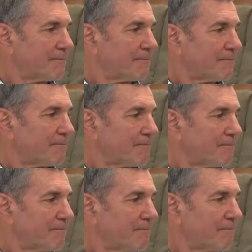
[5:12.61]

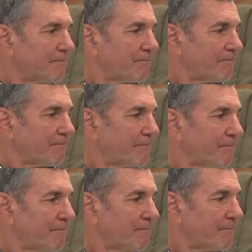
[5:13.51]

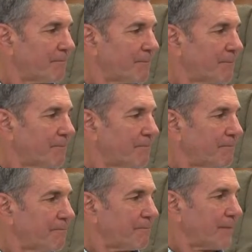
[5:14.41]

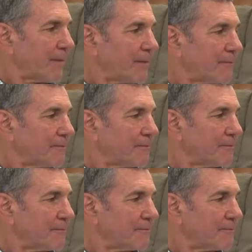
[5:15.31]

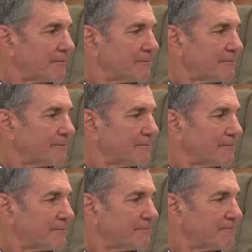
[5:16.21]

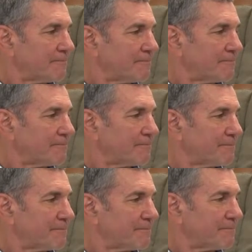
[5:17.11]

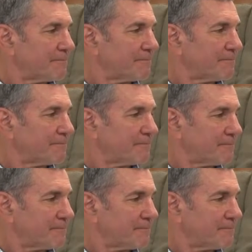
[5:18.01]
The person shown says nothing.